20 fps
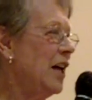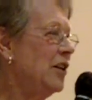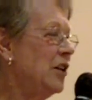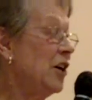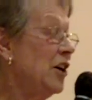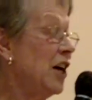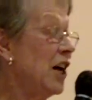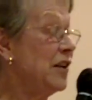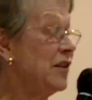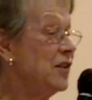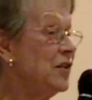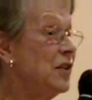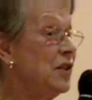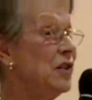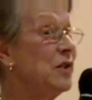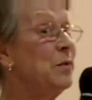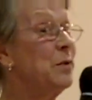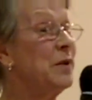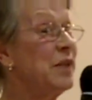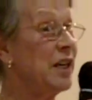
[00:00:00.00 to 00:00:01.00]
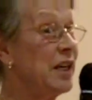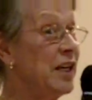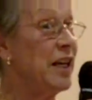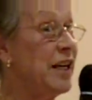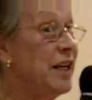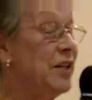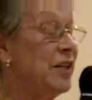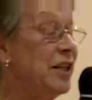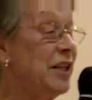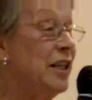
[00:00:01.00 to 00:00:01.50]
and her other sister was
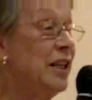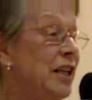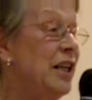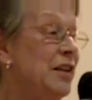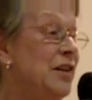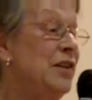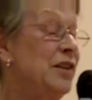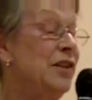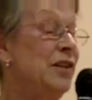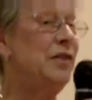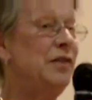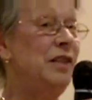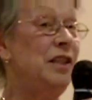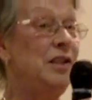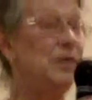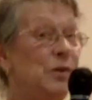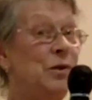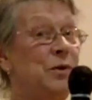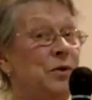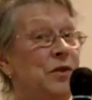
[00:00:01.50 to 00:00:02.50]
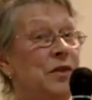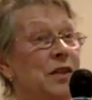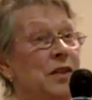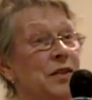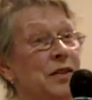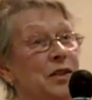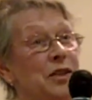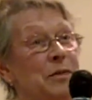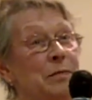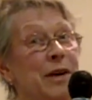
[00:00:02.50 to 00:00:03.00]
Ida. And these two
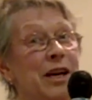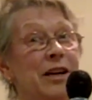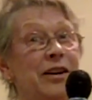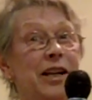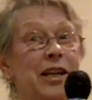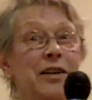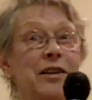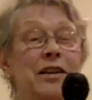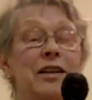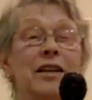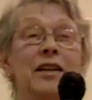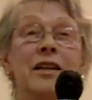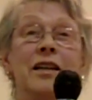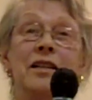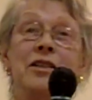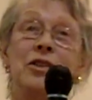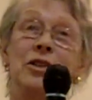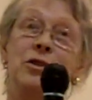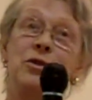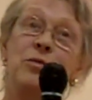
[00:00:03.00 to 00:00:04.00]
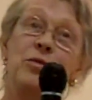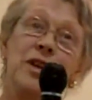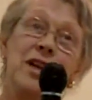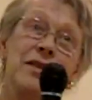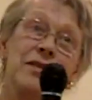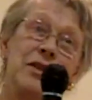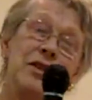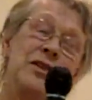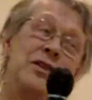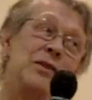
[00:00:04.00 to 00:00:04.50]
sisters married two
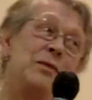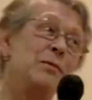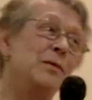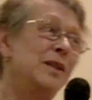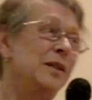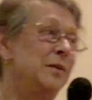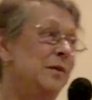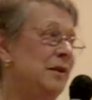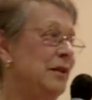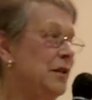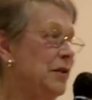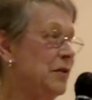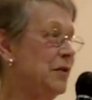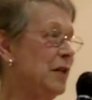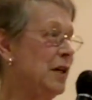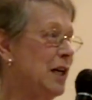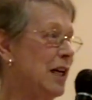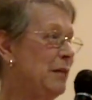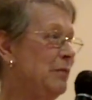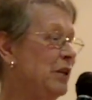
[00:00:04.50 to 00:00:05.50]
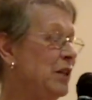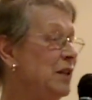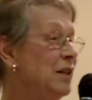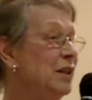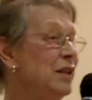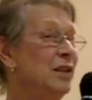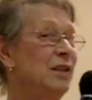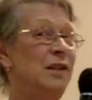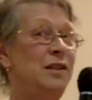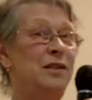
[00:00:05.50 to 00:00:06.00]
brothers, one
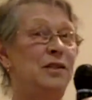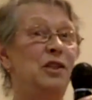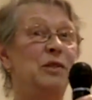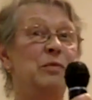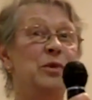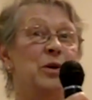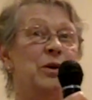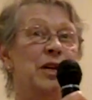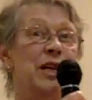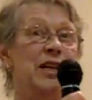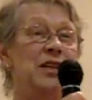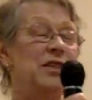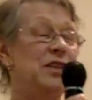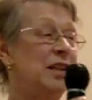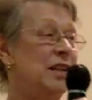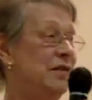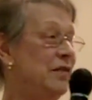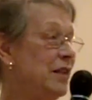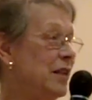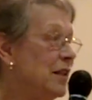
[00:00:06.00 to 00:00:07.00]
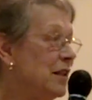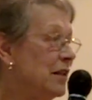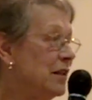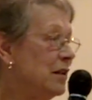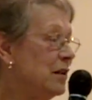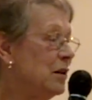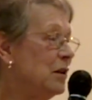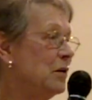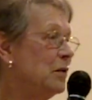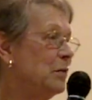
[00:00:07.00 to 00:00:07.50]
Simon Dubois and the
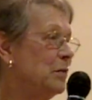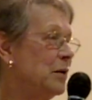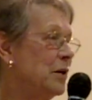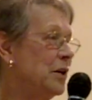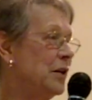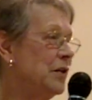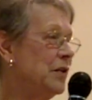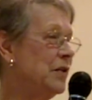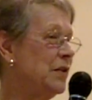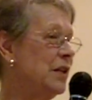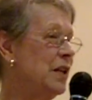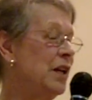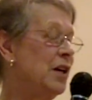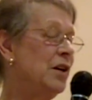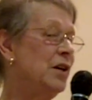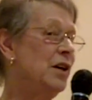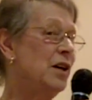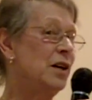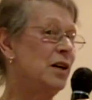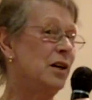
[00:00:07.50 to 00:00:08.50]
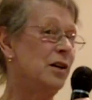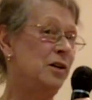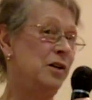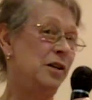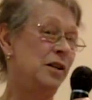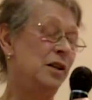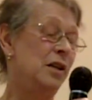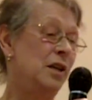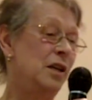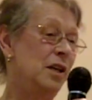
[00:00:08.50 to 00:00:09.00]
other was
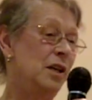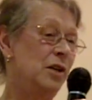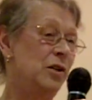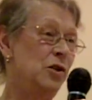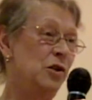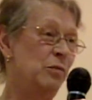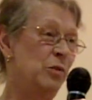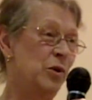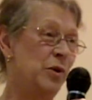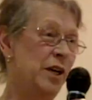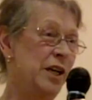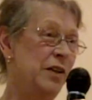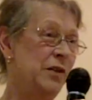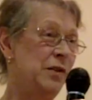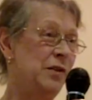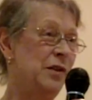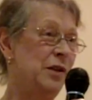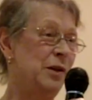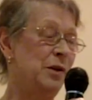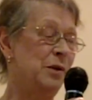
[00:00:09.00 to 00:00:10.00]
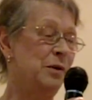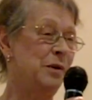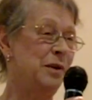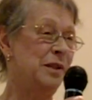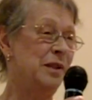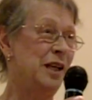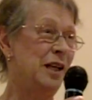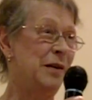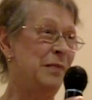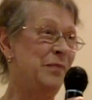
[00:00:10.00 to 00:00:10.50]
God Dubois.
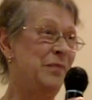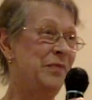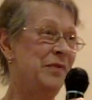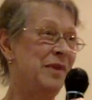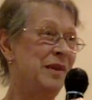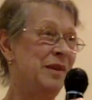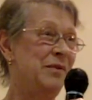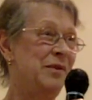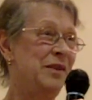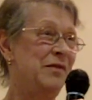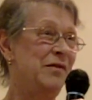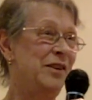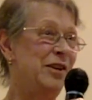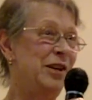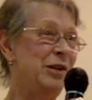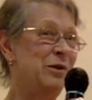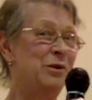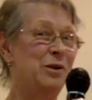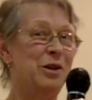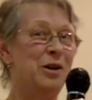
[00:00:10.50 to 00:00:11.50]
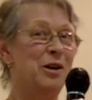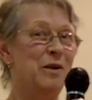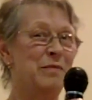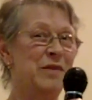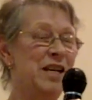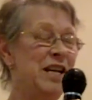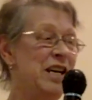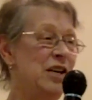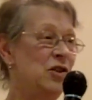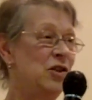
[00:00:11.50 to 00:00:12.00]
So it was a very good
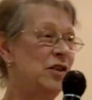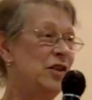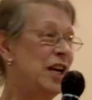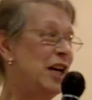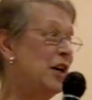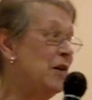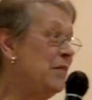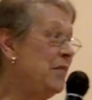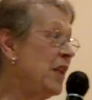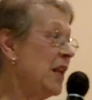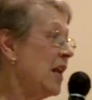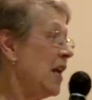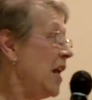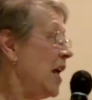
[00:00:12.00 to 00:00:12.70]
combination there.